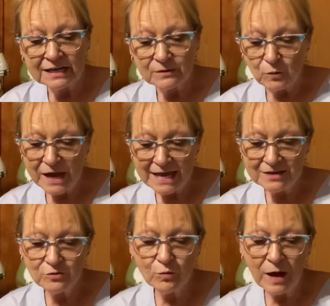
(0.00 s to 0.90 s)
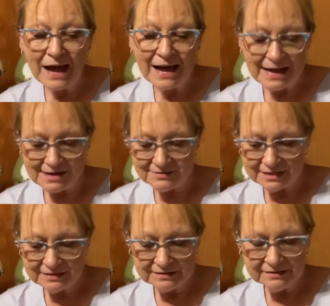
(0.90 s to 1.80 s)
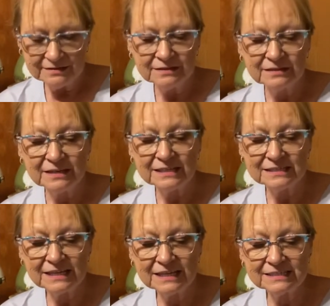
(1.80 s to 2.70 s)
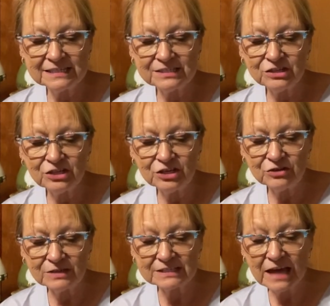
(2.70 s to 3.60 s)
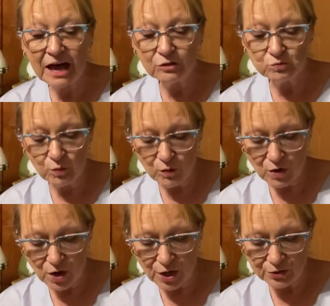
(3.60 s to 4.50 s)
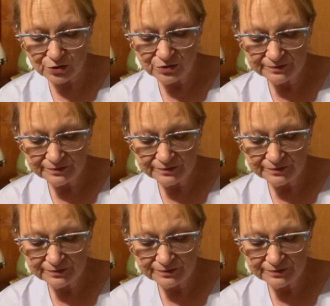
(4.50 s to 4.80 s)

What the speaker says: Wet and Wild. It says it's new. It's called Water.